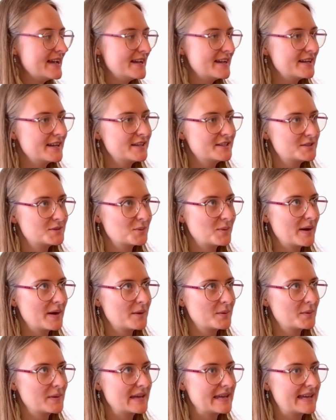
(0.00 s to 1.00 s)
It's where
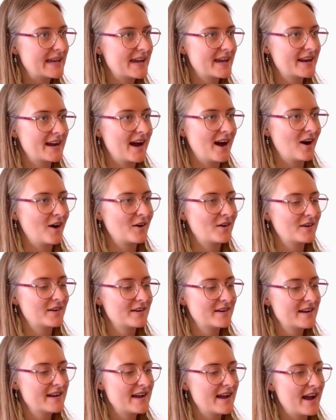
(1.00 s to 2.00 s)
we get our
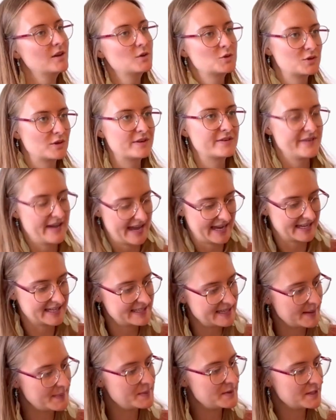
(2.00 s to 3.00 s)
sort of
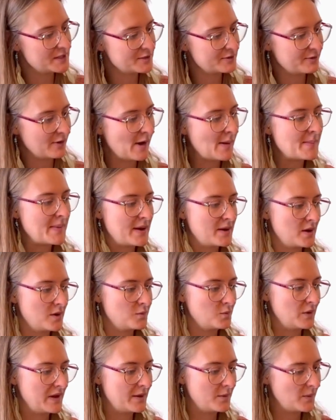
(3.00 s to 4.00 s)
acceptance from,
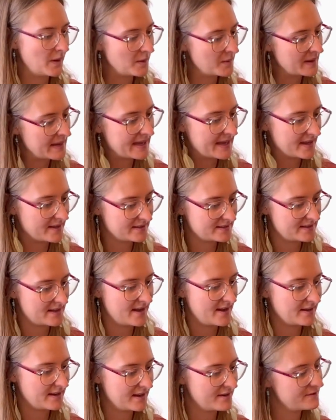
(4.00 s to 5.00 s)
and where we
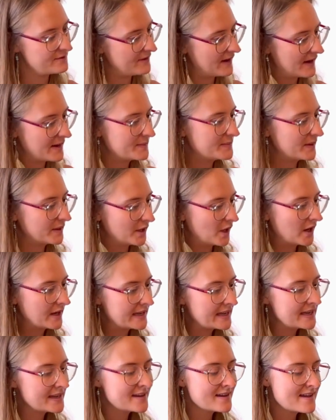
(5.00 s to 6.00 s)
can find
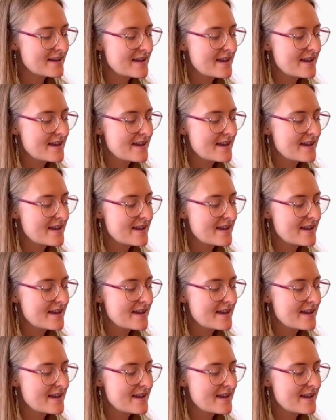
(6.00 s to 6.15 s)
belonging.